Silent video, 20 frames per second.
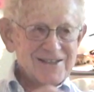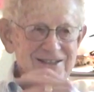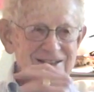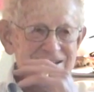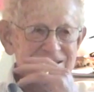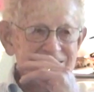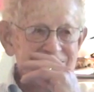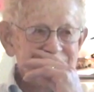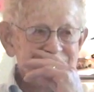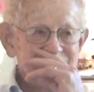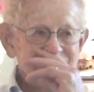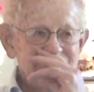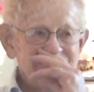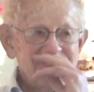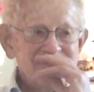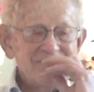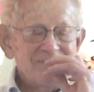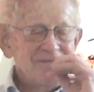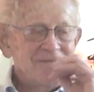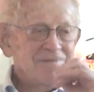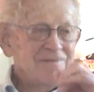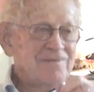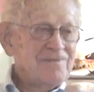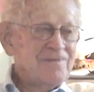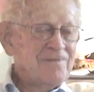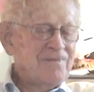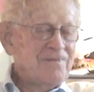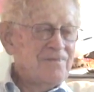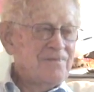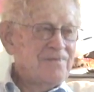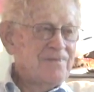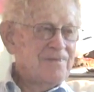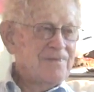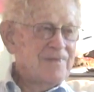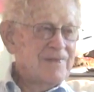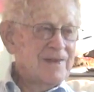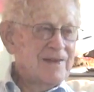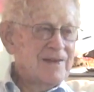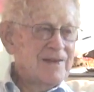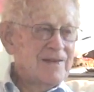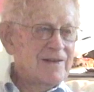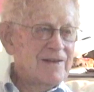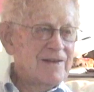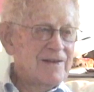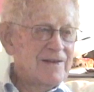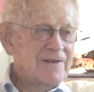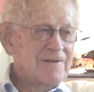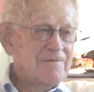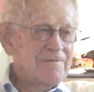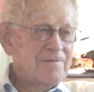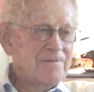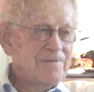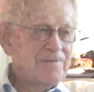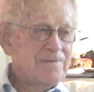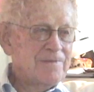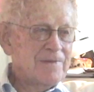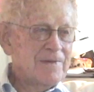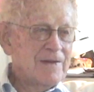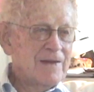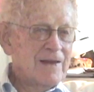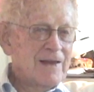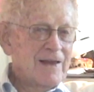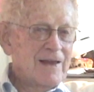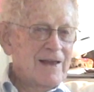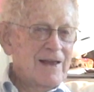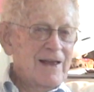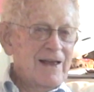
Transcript: When you grow up in Hamilton, are most of your friends Jewish or?